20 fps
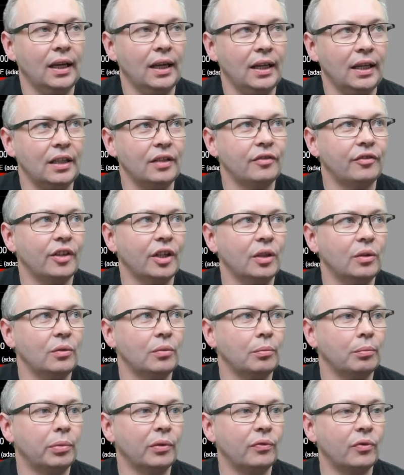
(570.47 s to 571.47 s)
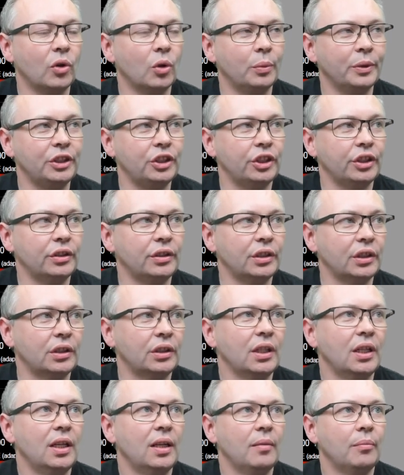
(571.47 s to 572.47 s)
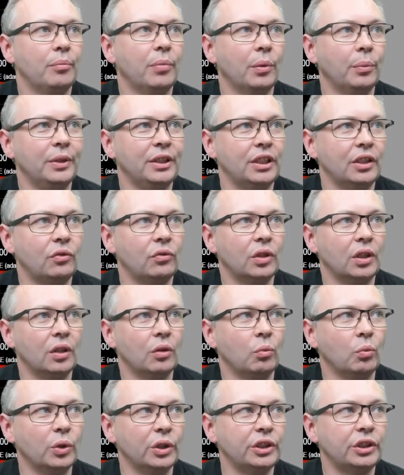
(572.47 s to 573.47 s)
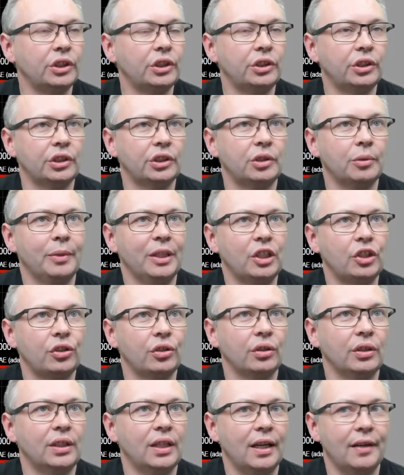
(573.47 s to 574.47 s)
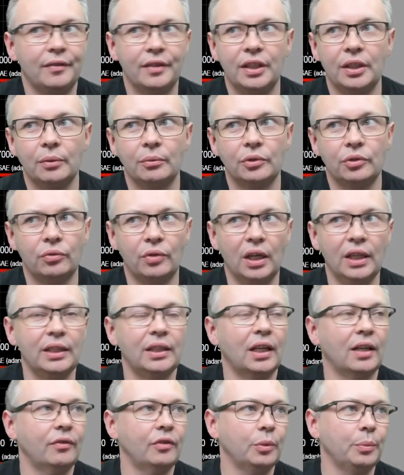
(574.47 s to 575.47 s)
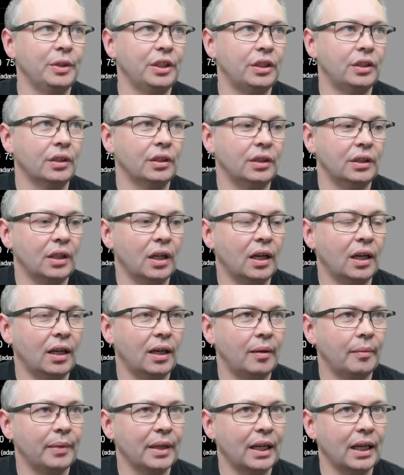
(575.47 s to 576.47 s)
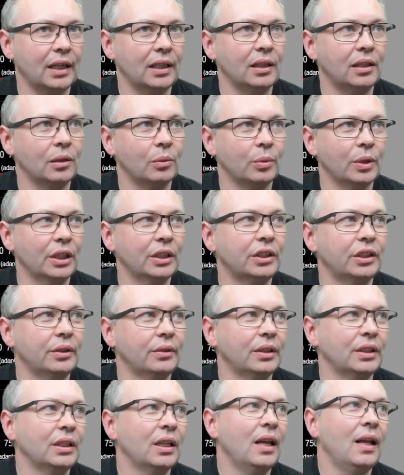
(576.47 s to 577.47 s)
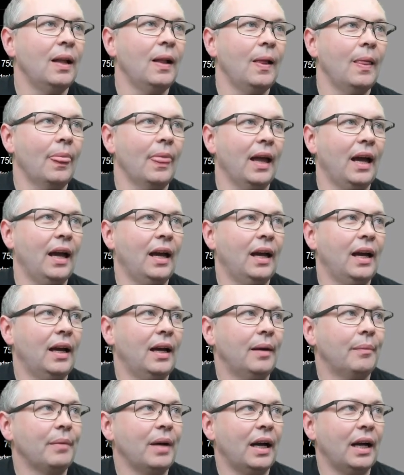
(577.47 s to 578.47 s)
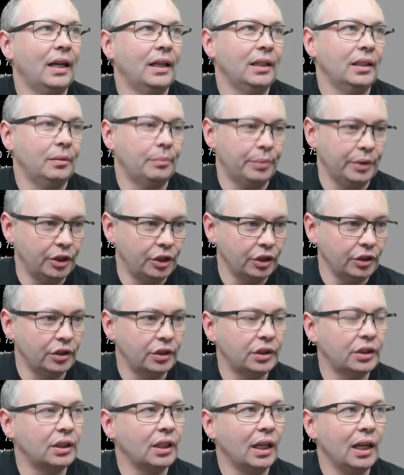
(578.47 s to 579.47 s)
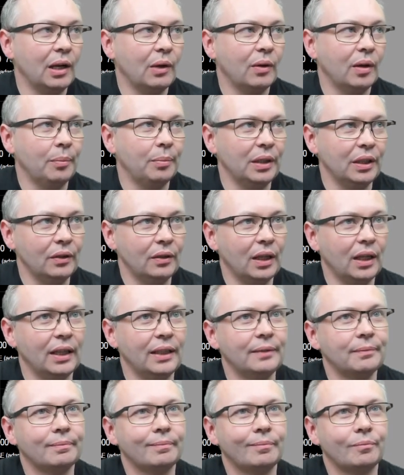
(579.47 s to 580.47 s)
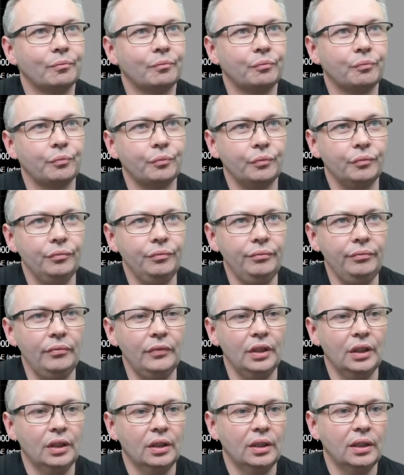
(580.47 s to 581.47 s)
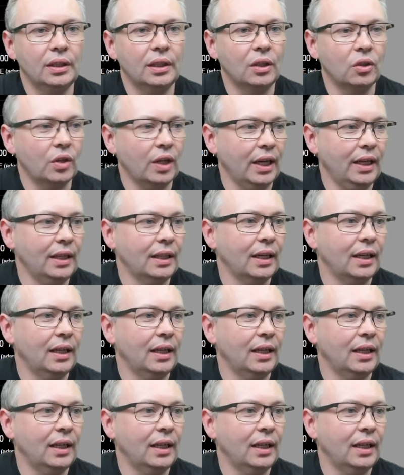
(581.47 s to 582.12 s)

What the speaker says: info before we tuned it, but we did run it once just to make sure that everything was right after we'd done our mechanical work to it, and it produced the lower blue line. Okay,